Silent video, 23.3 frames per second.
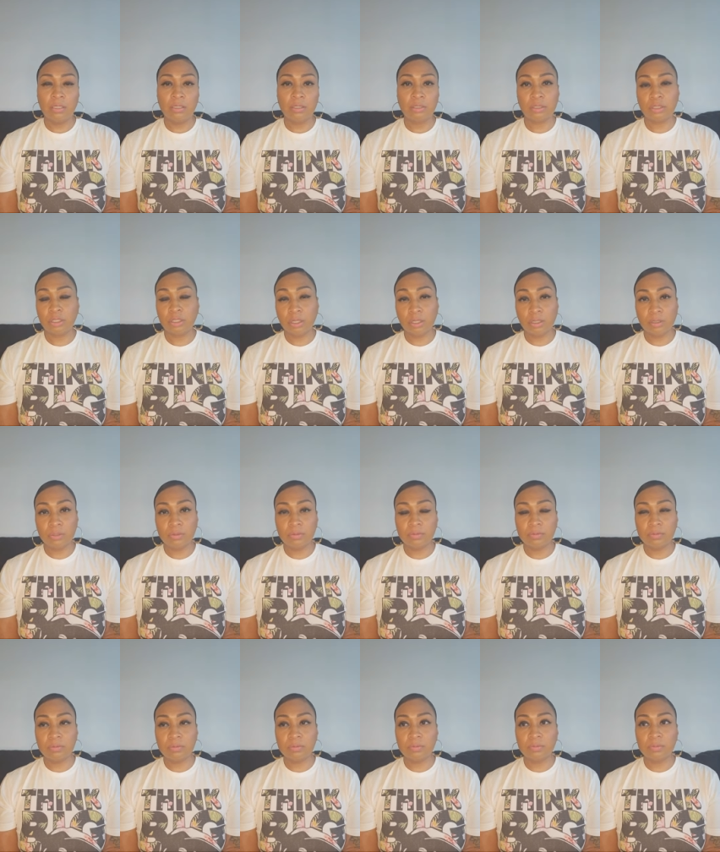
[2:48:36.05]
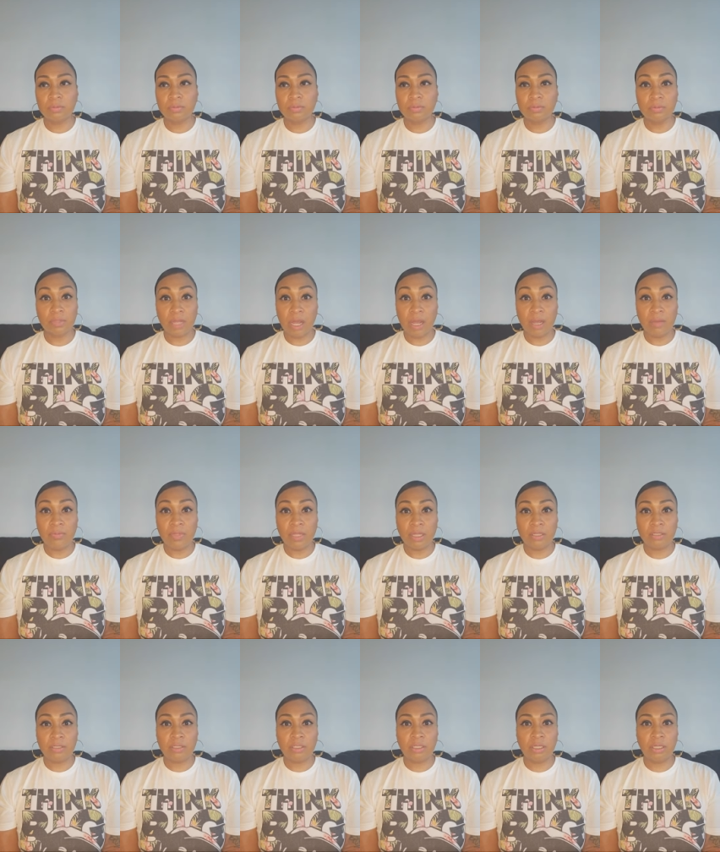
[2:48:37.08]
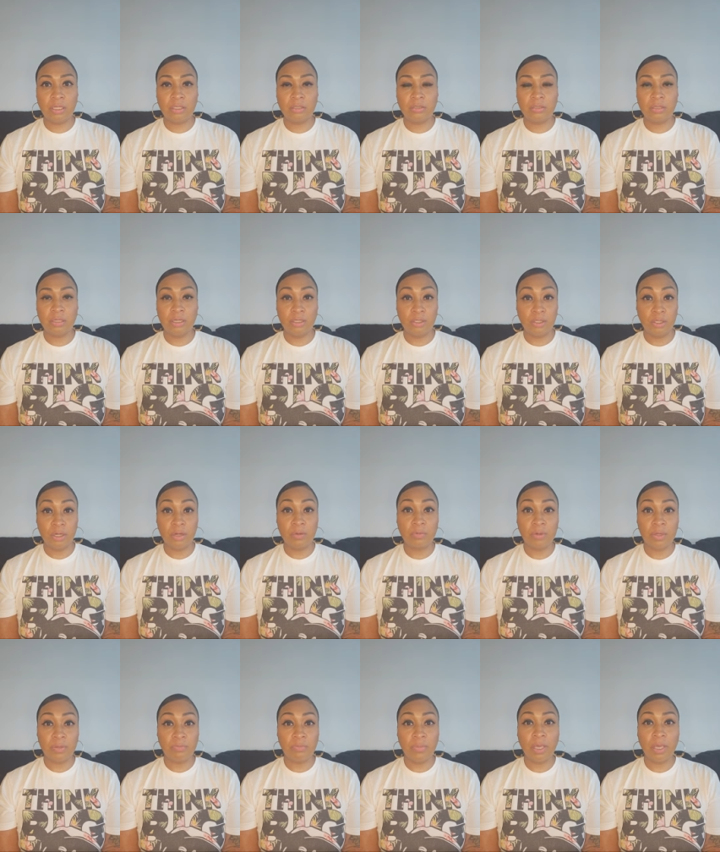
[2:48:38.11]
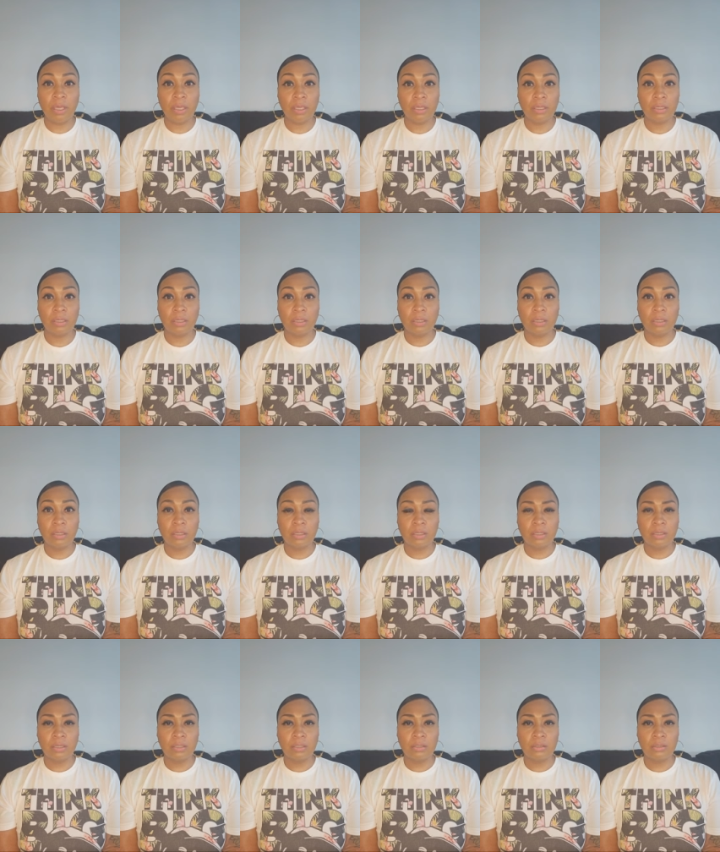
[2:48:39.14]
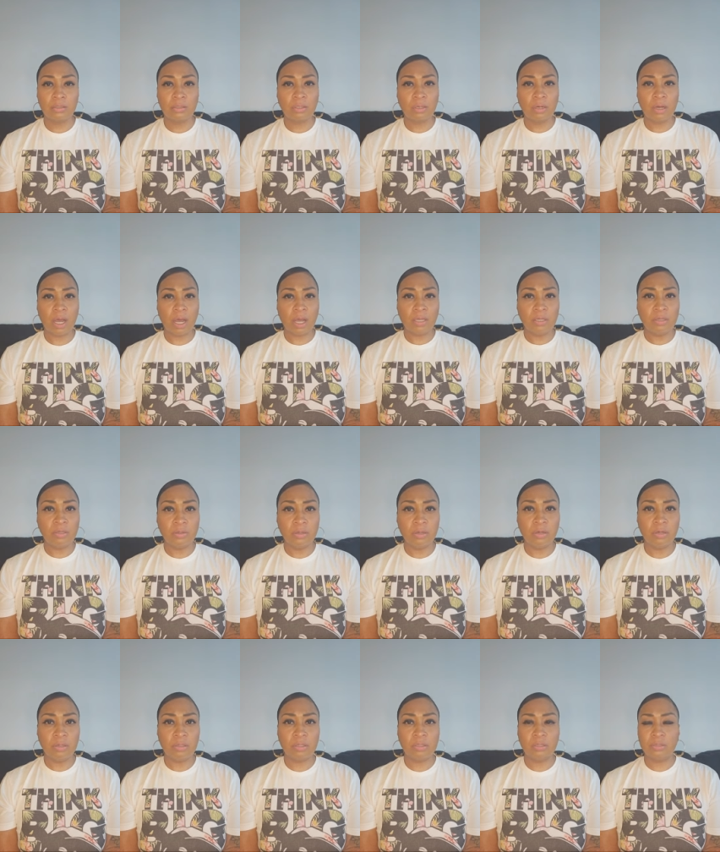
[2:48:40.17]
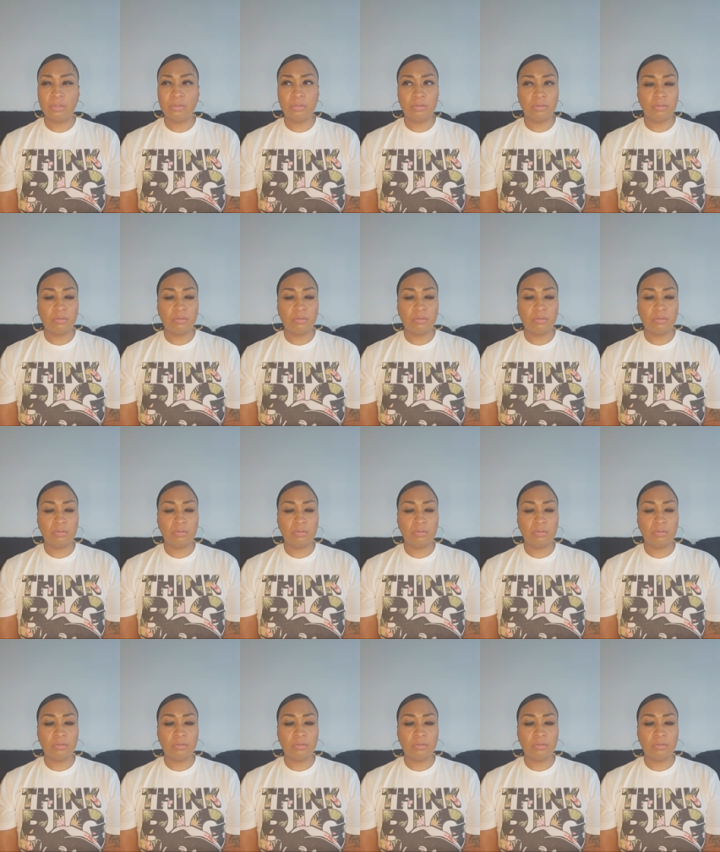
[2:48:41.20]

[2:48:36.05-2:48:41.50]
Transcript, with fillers: So I'm not shit. You're with me. So how you gonna